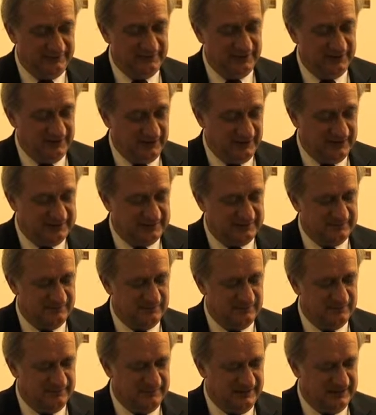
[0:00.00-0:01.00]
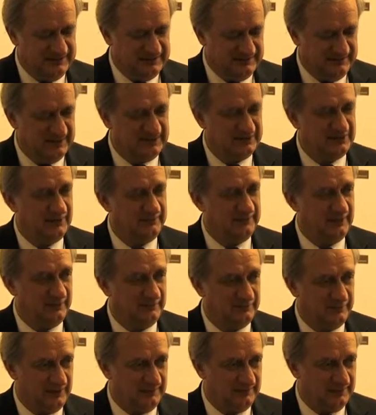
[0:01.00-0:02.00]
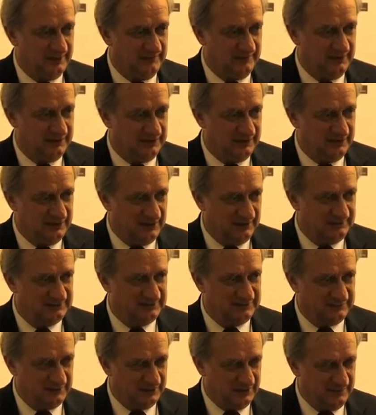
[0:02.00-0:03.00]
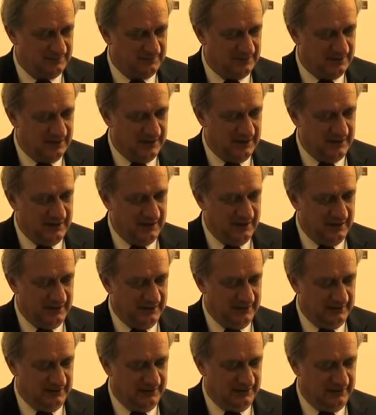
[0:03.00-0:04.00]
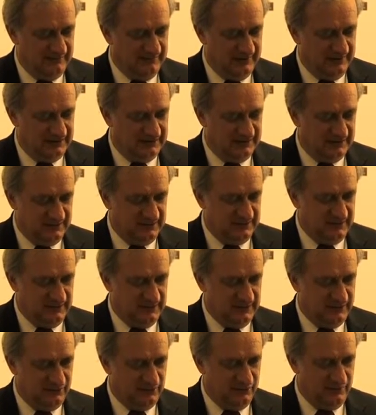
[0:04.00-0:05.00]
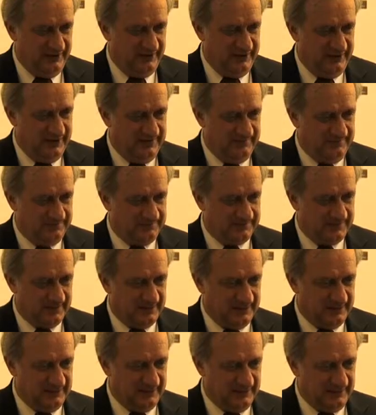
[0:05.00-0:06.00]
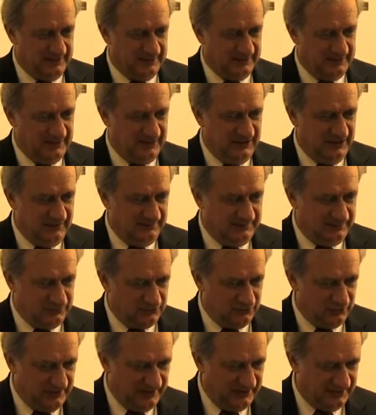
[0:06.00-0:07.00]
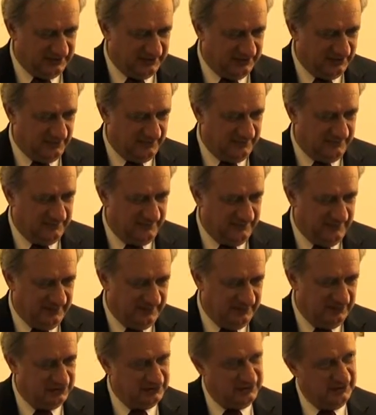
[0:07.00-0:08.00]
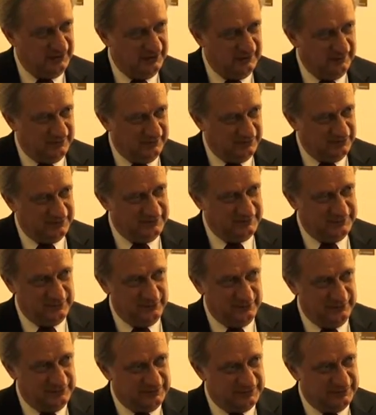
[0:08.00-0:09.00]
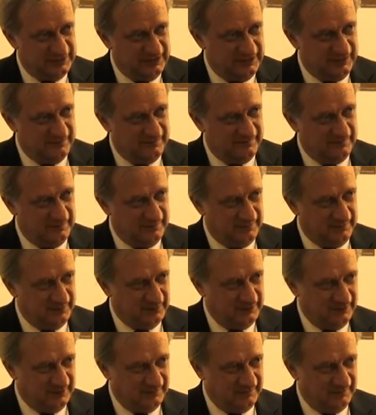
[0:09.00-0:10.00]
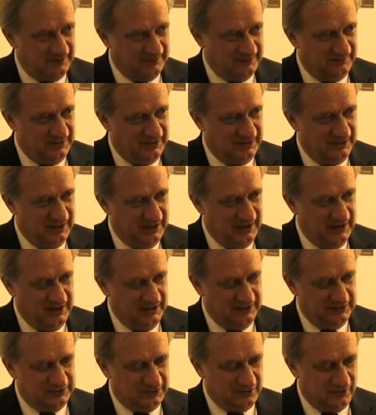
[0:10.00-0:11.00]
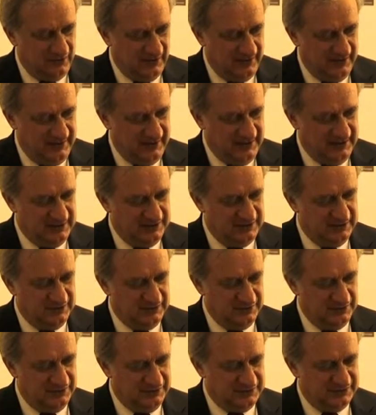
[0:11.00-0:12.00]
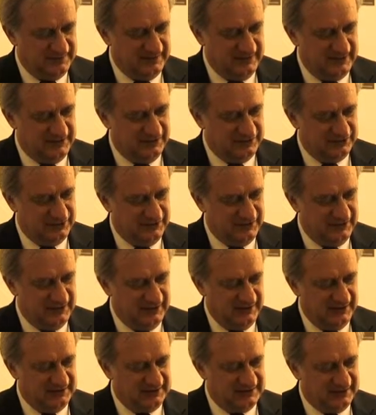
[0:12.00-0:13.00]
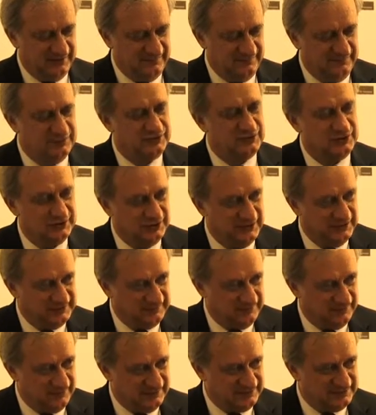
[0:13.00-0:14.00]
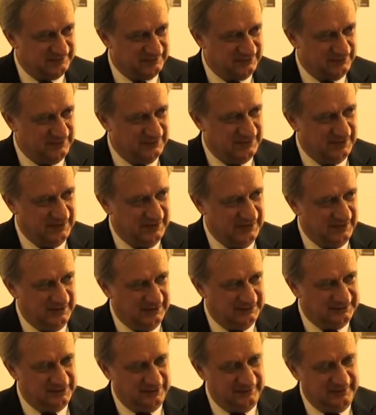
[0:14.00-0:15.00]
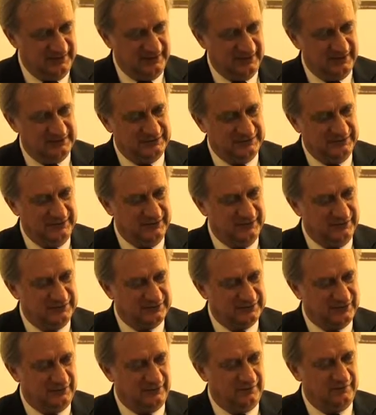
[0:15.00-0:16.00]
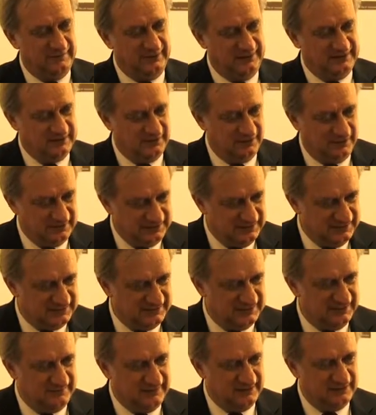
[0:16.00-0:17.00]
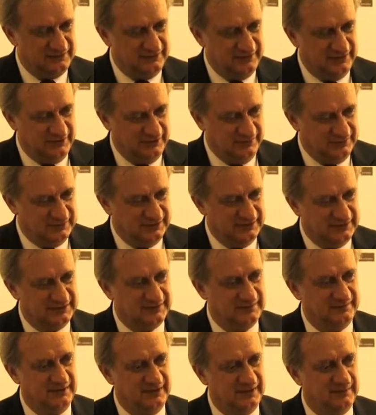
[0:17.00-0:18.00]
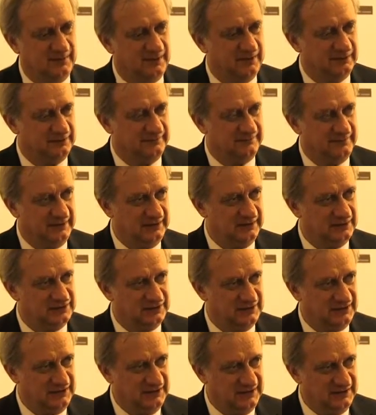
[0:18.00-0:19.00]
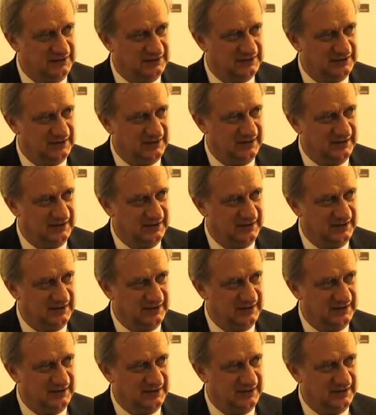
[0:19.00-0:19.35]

to analyze where is that coming from, and that comes from that we keep track of the energy which is used in the building, that we try to use the energy as efficient as possible, and so we can reduce all these losses, and that reduces the amount of energy needed.